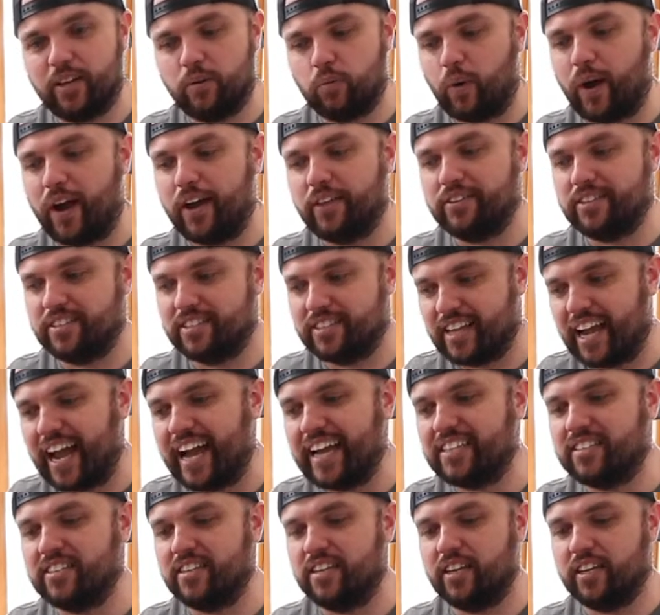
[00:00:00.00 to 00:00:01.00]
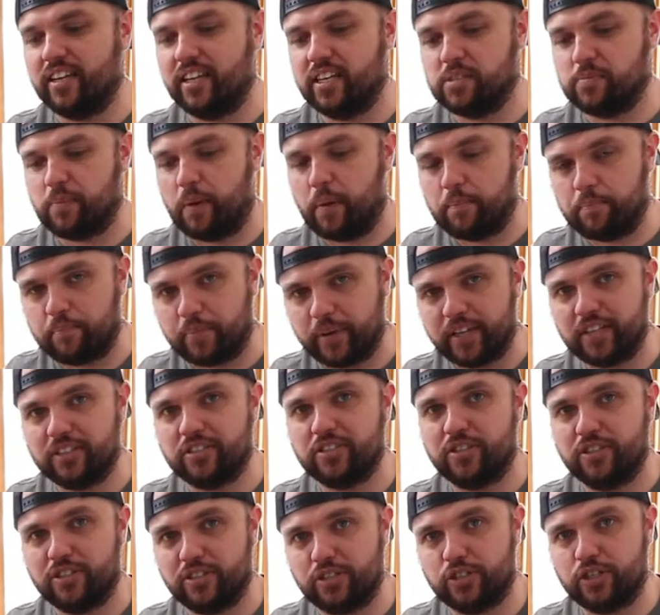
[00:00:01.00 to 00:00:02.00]
and why the sizing is my
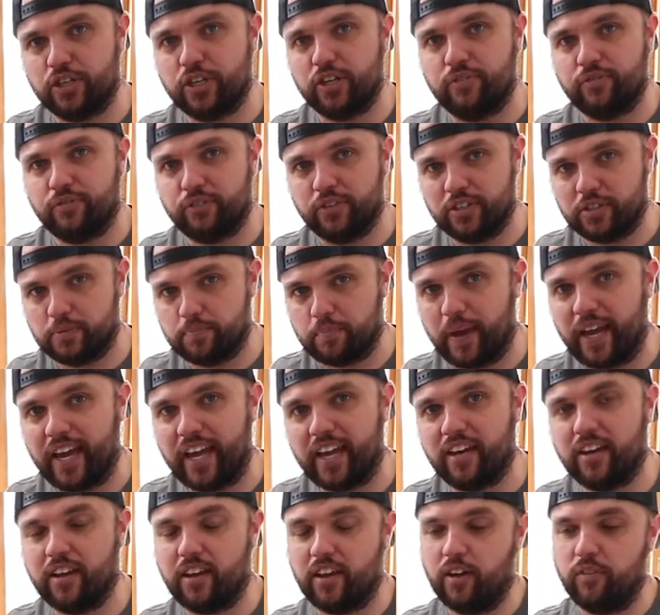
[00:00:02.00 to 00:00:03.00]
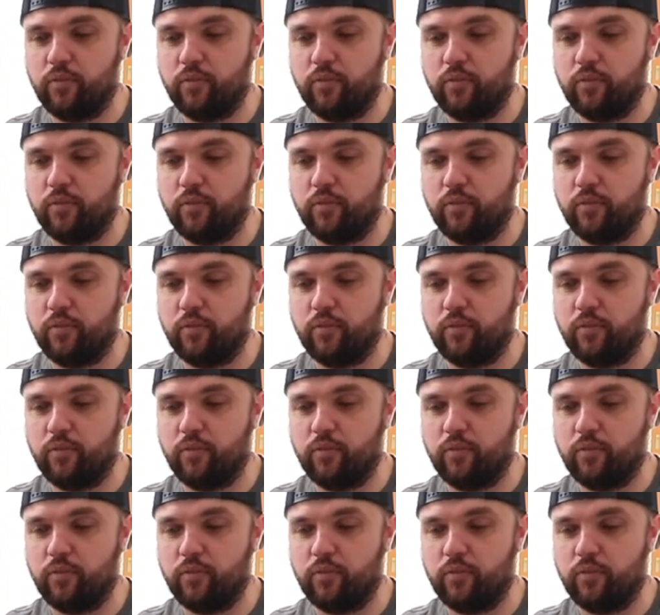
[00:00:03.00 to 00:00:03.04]
biggest concern for this pant